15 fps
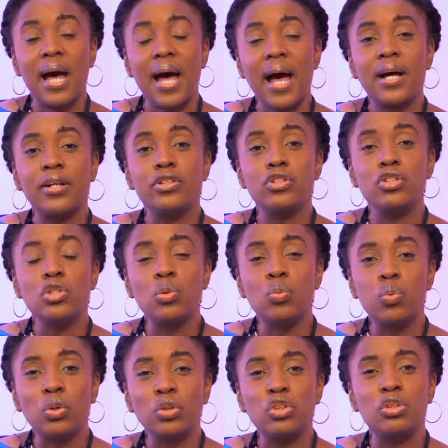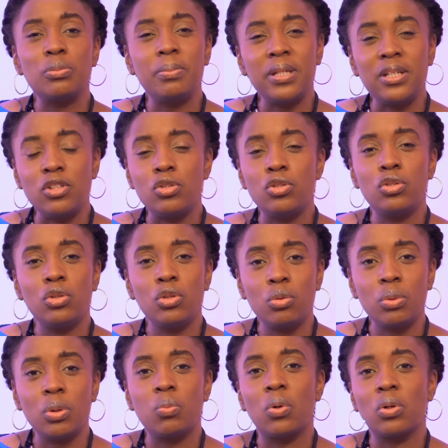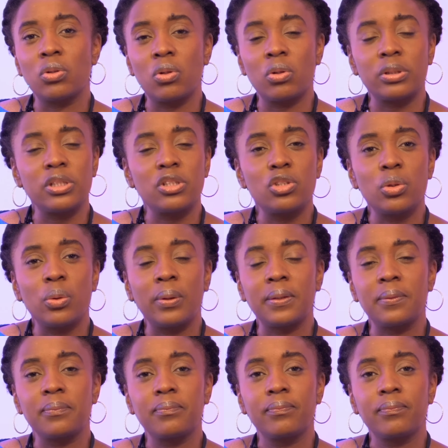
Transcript: And you want to be in tune with what God is doing.